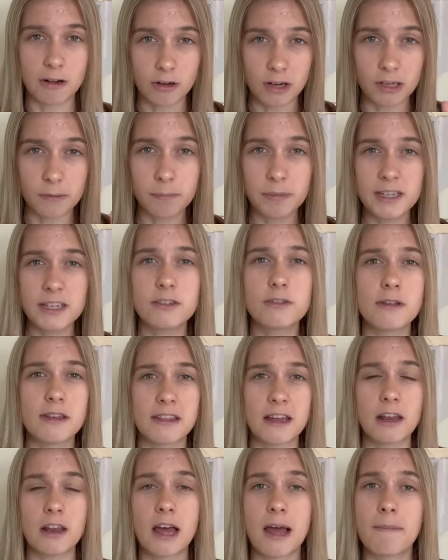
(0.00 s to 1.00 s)
Guys, please do hit
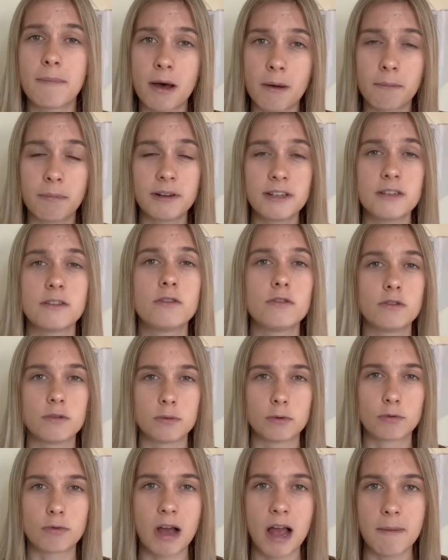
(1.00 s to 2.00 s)
that like button. Please do
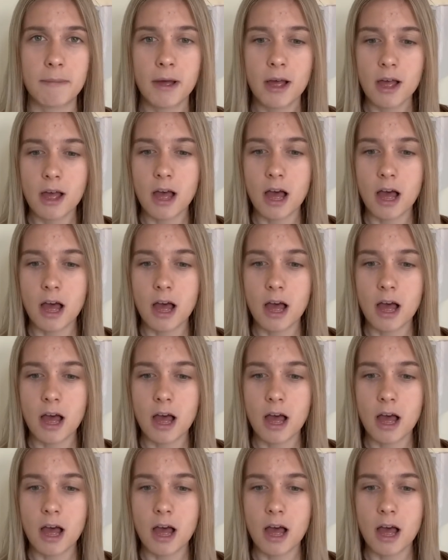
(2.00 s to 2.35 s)
subscribe.